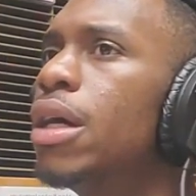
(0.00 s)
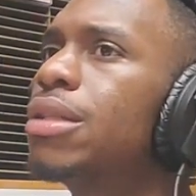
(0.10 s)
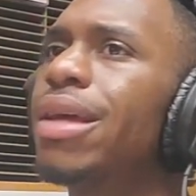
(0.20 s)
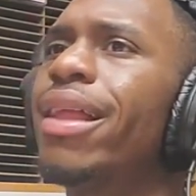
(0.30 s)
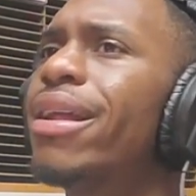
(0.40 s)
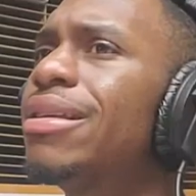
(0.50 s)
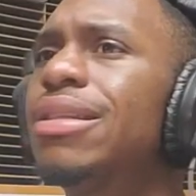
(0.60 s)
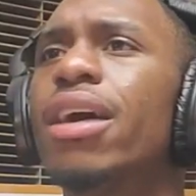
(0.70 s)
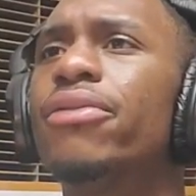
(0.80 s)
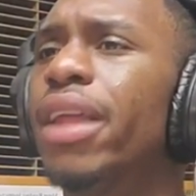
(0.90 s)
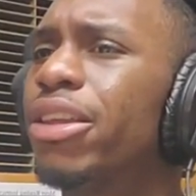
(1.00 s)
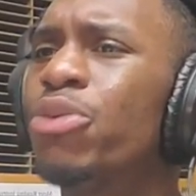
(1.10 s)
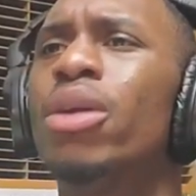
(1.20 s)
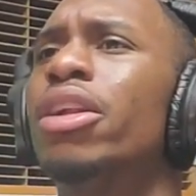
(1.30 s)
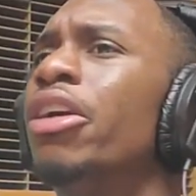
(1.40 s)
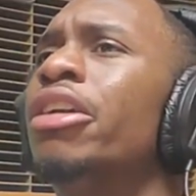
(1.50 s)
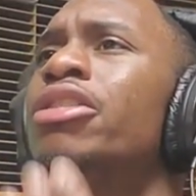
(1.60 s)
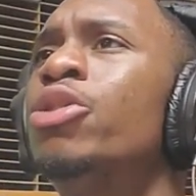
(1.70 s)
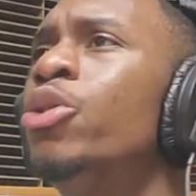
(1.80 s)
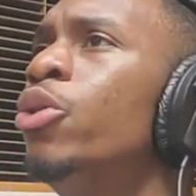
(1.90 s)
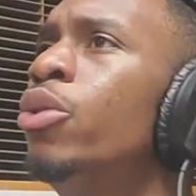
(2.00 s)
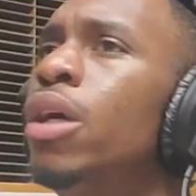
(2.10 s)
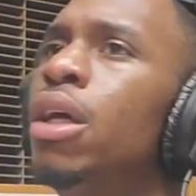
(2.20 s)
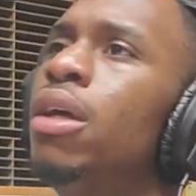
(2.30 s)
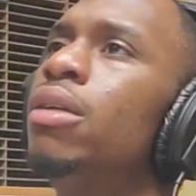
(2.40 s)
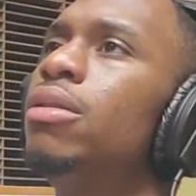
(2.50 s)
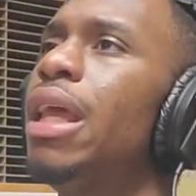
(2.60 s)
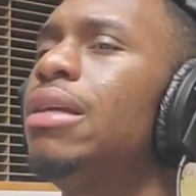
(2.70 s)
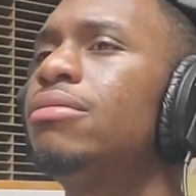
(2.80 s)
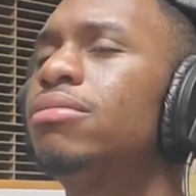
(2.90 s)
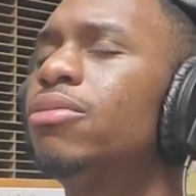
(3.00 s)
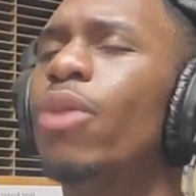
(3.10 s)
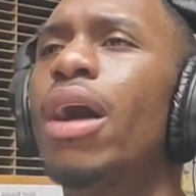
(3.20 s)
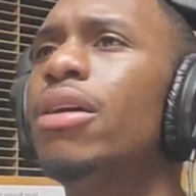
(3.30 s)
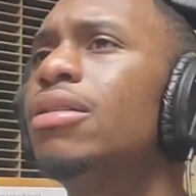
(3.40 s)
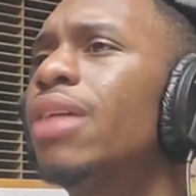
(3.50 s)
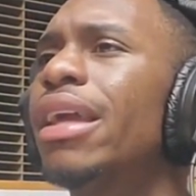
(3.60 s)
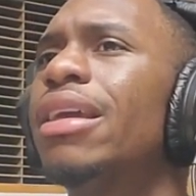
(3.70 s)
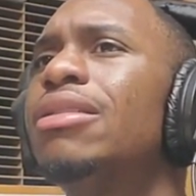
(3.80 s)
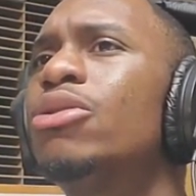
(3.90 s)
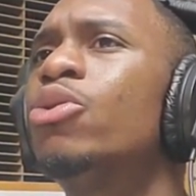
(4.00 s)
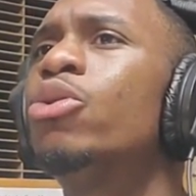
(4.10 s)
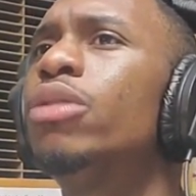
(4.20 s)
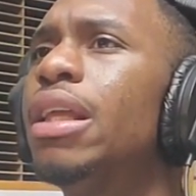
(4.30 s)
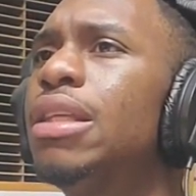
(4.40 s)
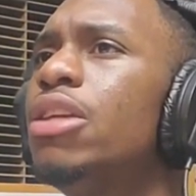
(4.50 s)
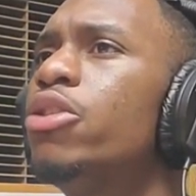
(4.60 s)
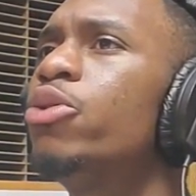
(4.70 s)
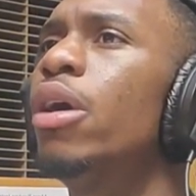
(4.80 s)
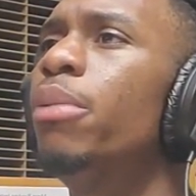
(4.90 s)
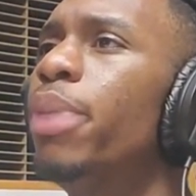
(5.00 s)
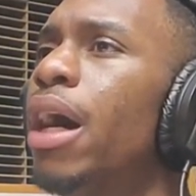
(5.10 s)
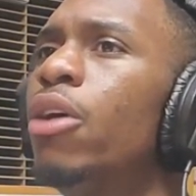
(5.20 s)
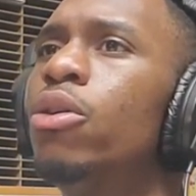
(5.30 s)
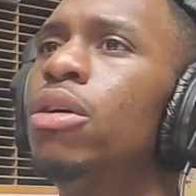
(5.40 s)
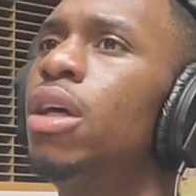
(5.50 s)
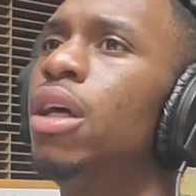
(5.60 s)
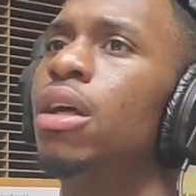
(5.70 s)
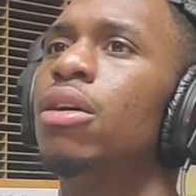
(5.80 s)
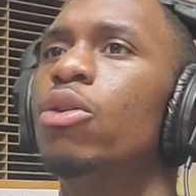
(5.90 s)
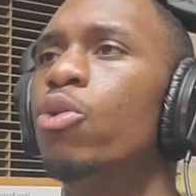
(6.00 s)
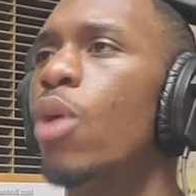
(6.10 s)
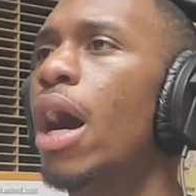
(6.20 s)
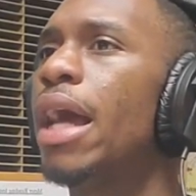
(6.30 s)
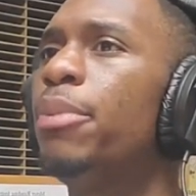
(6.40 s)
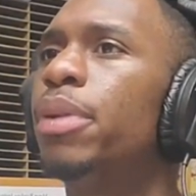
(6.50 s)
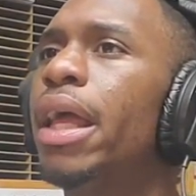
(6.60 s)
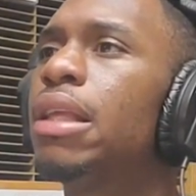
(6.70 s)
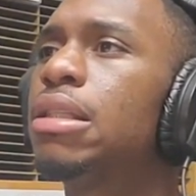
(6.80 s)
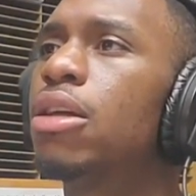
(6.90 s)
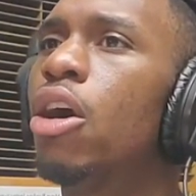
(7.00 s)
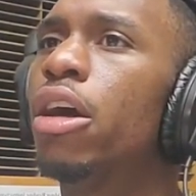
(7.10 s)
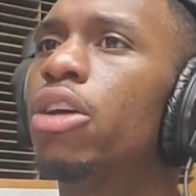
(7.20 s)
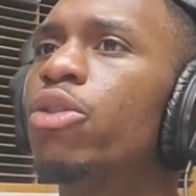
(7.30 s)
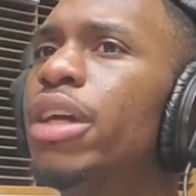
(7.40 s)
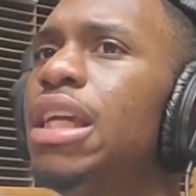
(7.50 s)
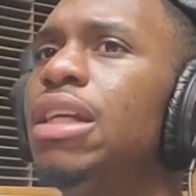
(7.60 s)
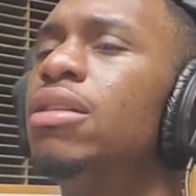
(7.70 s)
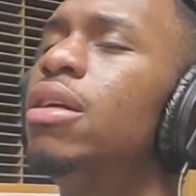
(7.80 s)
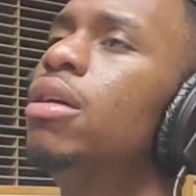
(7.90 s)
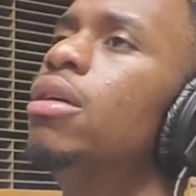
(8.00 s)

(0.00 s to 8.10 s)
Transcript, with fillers: Because a lot of stuff, like, you won't learn in school. They, why, like, in school, they teach you about why plants are green.